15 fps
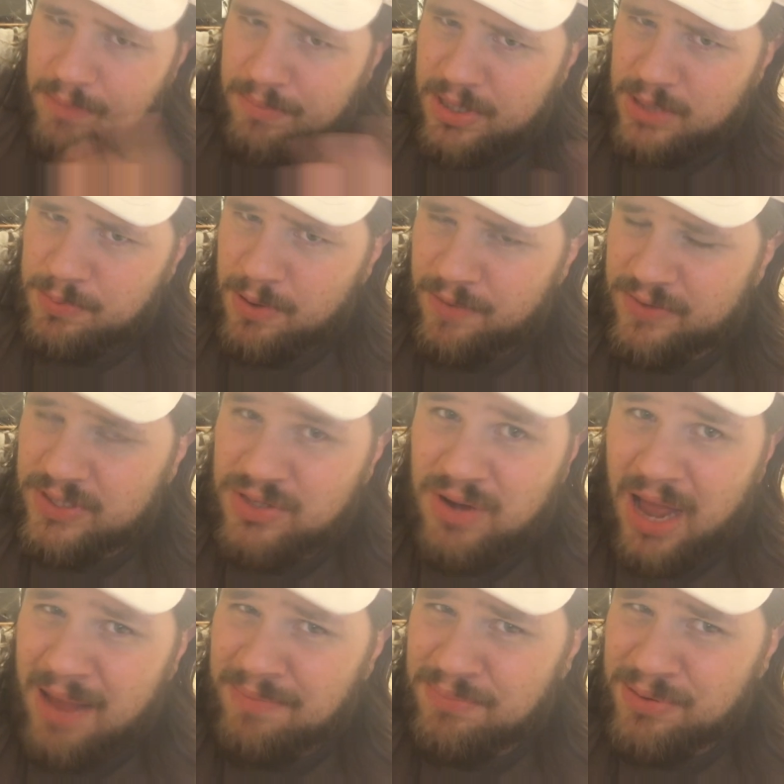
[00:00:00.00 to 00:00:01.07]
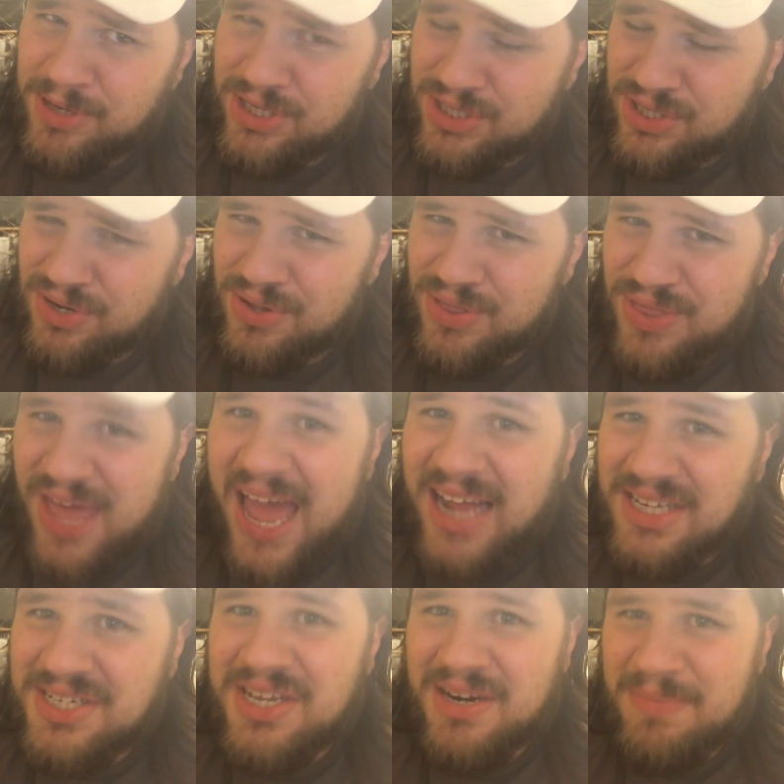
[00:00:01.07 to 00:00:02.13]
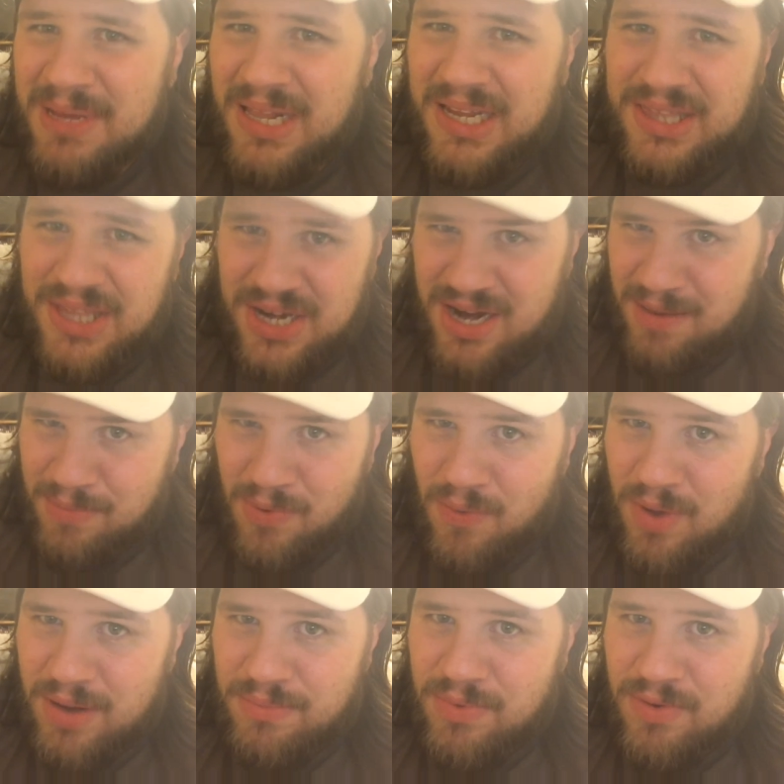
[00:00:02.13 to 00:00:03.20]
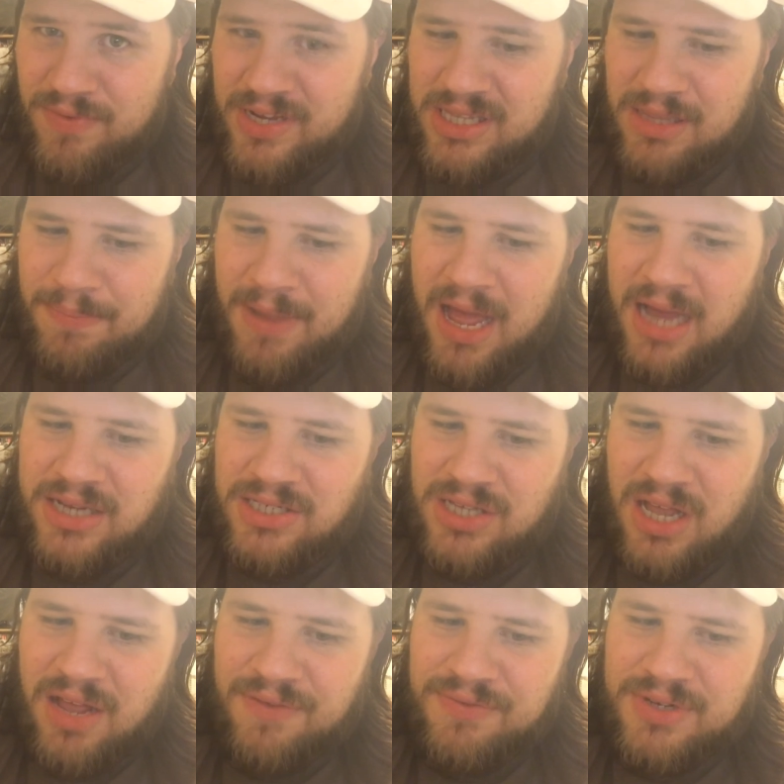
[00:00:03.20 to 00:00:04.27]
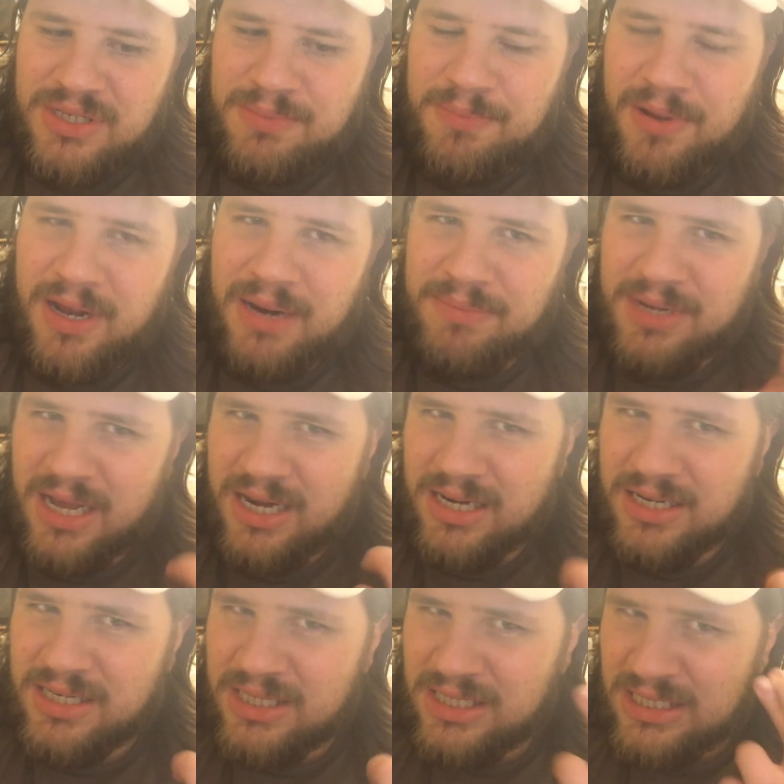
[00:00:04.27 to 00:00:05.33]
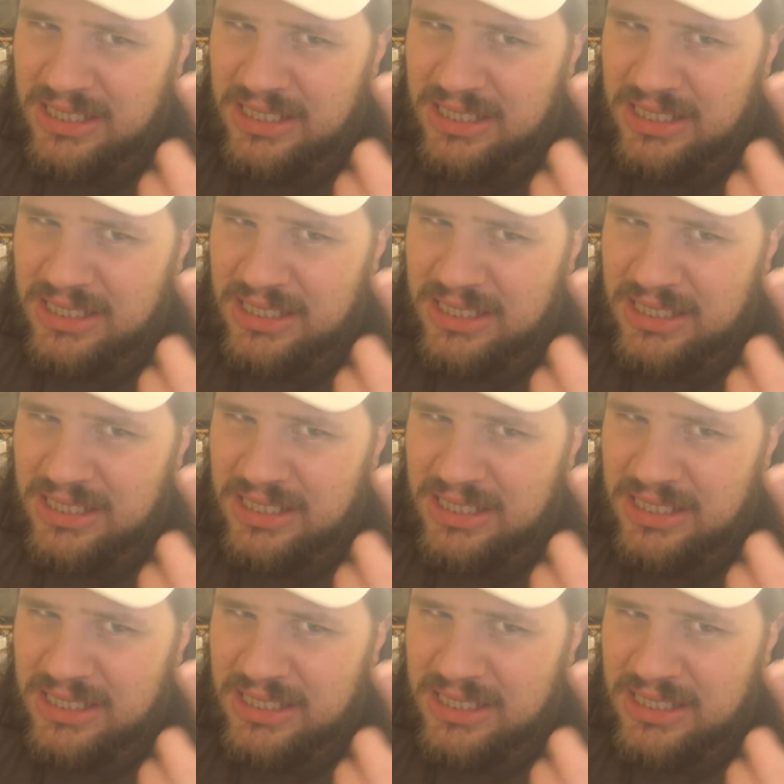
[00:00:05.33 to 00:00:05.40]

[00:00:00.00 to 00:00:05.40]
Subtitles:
Pitch Perfect 2, I'm pretty sure that's going to be like the number one movie at the box office, but I'm kind